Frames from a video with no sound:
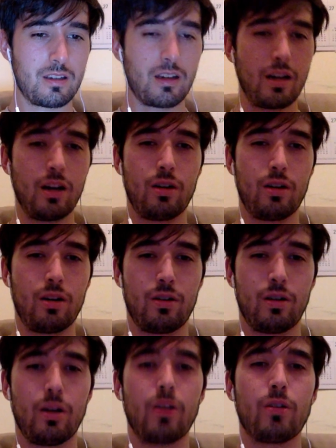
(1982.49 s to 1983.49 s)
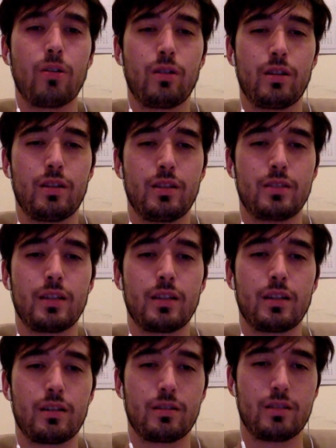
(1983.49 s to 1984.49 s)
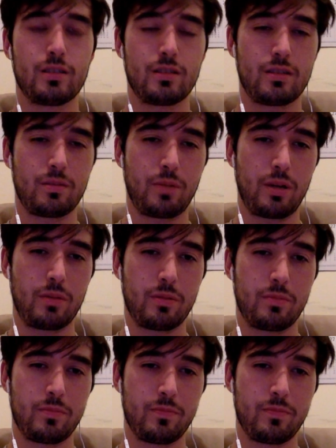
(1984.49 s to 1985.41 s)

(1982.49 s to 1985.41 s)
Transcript: Oh, it's here. This is the problem.